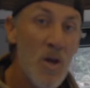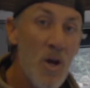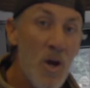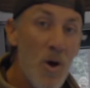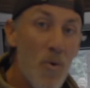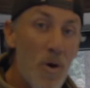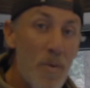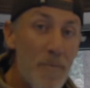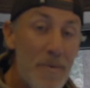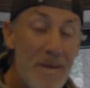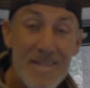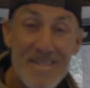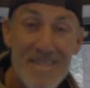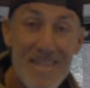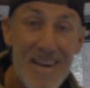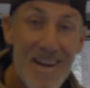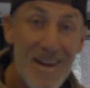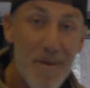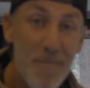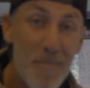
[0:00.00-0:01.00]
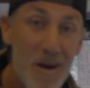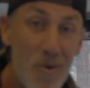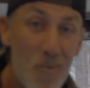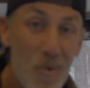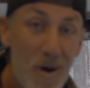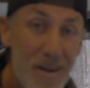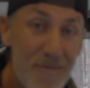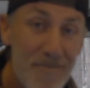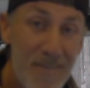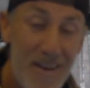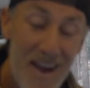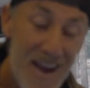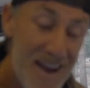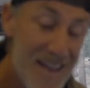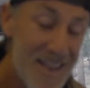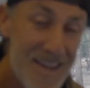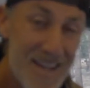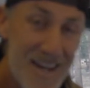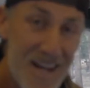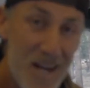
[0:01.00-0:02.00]
One piece that my wife
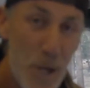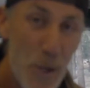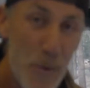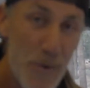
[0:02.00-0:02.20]
Allie and I are